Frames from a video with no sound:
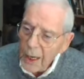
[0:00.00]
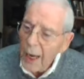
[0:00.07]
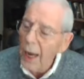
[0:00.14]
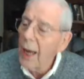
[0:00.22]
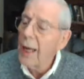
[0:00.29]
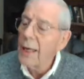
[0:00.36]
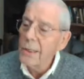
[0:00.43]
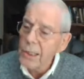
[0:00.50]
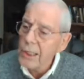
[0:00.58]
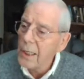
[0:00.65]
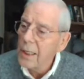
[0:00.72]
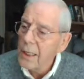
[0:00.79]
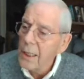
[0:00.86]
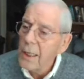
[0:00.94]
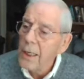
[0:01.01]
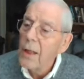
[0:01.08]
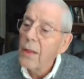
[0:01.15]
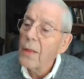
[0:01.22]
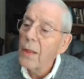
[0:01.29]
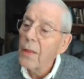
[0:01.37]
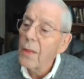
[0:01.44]
as
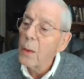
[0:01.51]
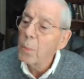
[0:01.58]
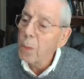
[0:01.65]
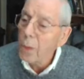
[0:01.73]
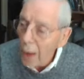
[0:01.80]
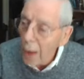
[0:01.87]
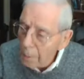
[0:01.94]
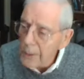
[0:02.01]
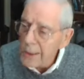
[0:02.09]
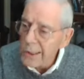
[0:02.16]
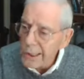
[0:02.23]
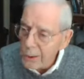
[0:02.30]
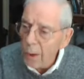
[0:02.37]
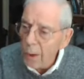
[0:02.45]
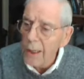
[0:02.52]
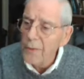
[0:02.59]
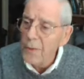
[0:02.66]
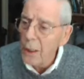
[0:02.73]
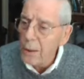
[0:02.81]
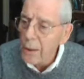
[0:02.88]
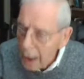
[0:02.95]
the promised
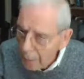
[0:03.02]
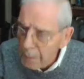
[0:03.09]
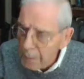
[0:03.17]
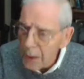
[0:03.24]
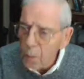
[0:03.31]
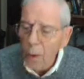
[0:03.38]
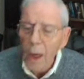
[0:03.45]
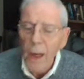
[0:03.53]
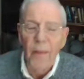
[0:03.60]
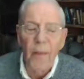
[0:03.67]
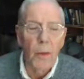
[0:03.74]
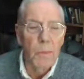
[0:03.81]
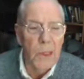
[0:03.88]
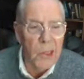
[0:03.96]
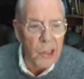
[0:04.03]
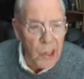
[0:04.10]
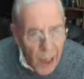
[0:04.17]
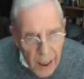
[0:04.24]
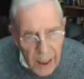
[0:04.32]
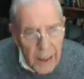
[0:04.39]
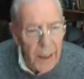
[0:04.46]
one, the coming one, the
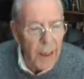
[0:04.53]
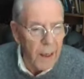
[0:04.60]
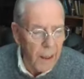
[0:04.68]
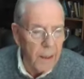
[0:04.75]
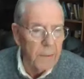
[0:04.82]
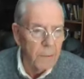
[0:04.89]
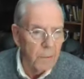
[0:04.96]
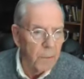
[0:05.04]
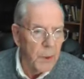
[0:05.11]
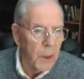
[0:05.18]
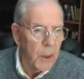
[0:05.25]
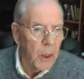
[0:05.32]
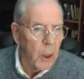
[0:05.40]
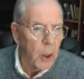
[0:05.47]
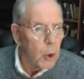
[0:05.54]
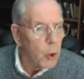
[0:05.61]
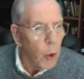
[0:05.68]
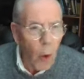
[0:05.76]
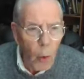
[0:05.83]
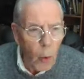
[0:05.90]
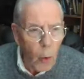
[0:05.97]
Messiah.
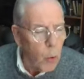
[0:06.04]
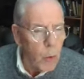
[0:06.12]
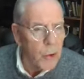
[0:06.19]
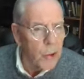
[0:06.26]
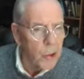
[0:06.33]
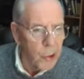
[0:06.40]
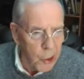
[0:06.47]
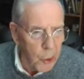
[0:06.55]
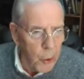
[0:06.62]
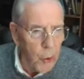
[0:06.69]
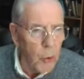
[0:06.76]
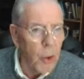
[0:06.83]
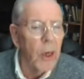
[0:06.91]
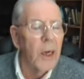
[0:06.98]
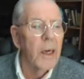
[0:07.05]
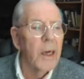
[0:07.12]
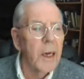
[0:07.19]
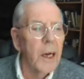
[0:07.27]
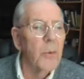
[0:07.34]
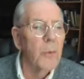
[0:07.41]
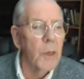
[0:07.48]
No Jew
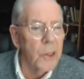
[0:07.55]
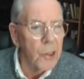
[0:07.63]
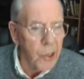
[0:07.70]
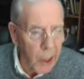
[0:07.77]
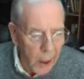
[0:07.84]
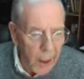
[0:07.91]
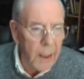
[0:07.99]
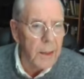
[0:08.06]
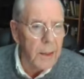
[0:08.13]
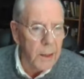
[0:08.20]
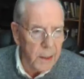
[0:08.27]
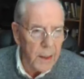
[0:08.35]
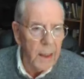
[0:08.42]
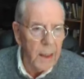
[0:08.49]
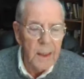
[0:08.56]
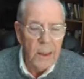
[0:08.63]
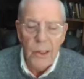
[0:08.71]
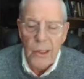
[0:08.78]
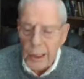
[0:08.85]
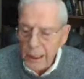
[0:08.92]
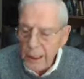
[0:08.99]
can reject
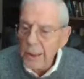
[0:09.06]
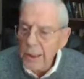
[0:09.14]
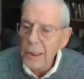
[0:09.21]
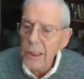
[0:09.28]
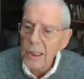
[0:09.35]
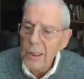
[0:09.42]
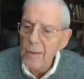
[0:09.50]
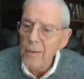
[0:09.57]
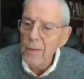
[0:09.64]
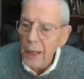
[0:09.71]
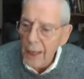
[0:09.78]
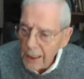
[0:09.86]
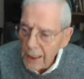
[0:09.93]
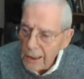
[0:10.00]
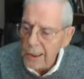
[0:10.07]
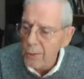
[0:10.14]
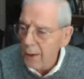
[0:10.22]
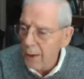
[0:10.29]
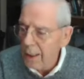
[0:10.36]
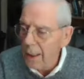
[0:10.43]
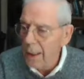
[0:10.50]
Jesus of
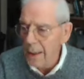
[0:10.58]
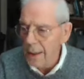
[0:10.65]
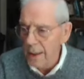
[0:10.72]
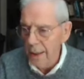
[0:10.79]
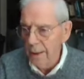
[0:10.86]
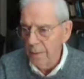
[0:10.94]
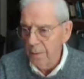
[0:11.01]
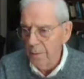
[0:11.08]
Nazareth,